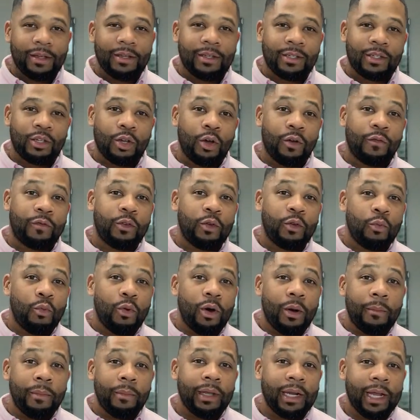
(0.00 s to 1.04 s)
So if you
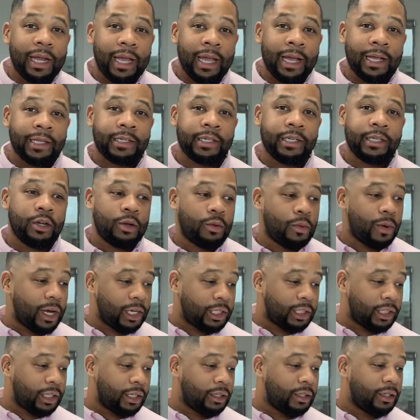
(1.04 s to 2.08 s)
want me to answer your
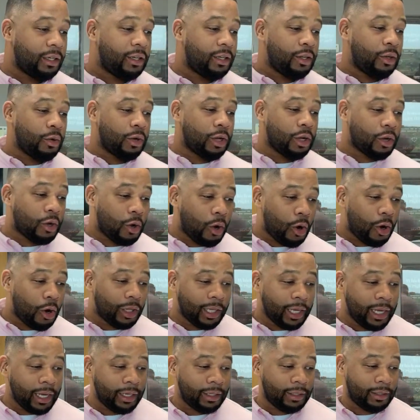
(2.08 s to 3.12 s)
question, you can
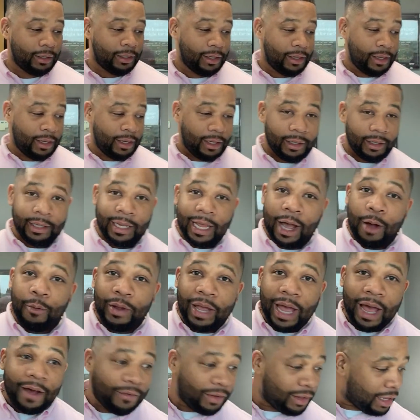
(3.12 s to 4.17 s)
call in. Now we
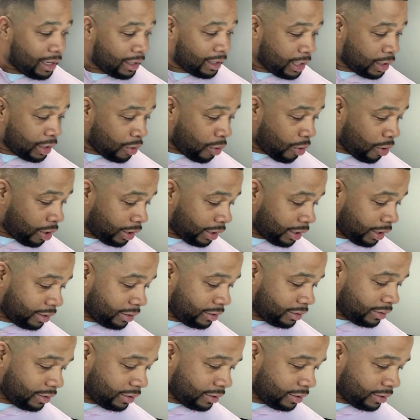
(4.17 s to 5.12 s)
have a lucky caller.